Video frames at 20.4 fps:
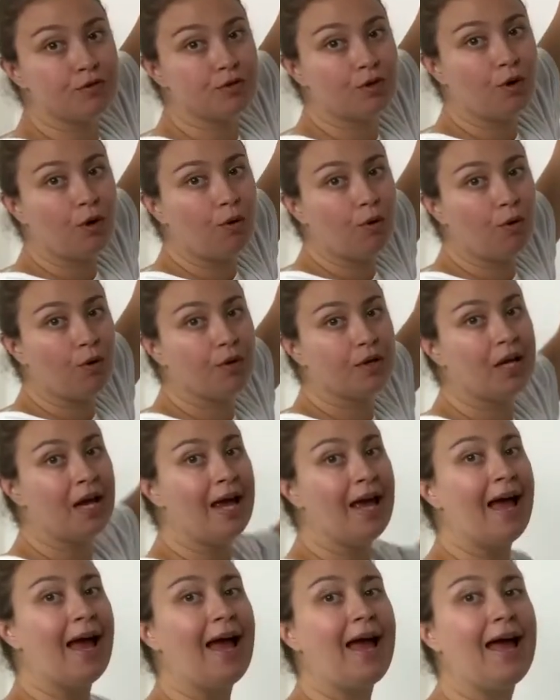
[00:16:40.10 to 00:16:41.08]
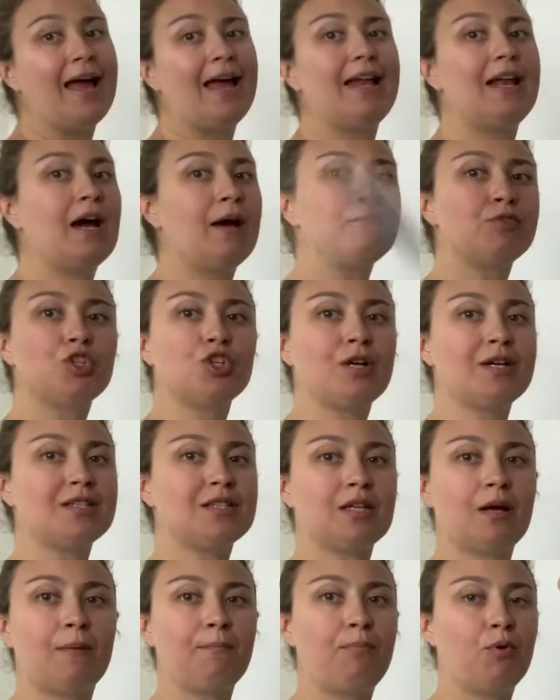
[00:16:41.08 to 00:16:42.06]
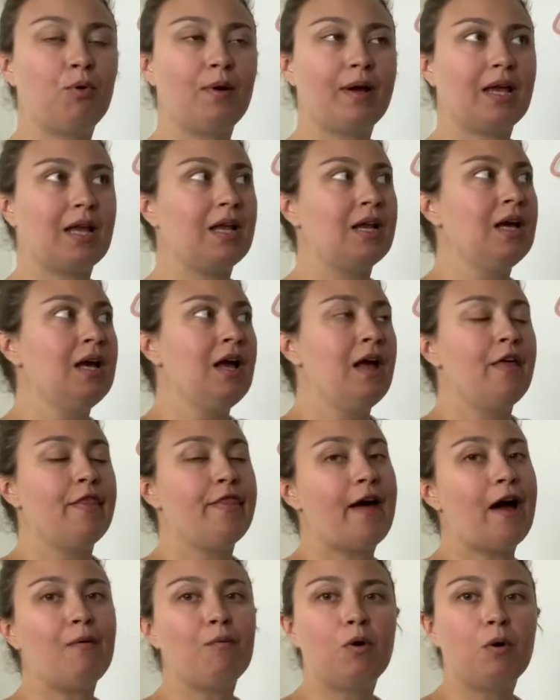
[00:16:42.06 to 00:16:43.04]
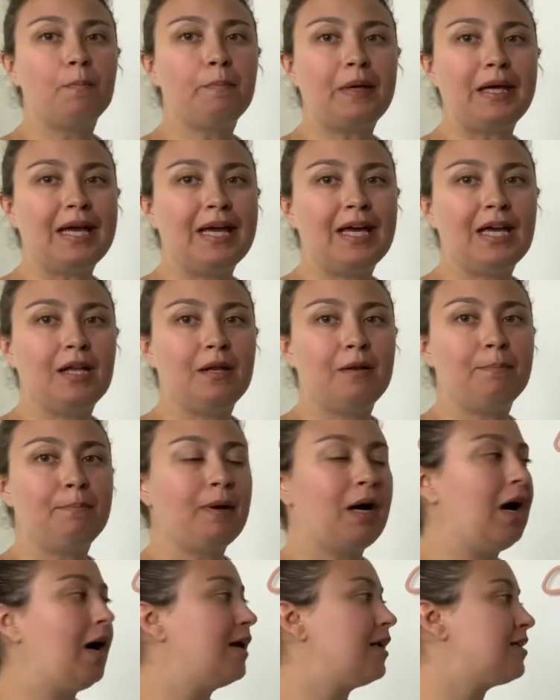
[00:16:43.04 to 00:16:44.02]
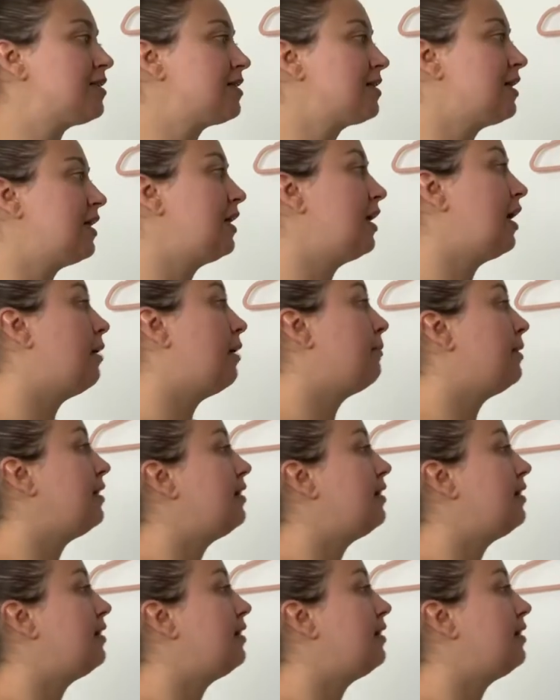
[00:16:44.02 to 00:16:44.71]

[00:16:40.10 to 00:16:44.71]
gold. And I'm sure at some point that won't be in. But honestly, I mean,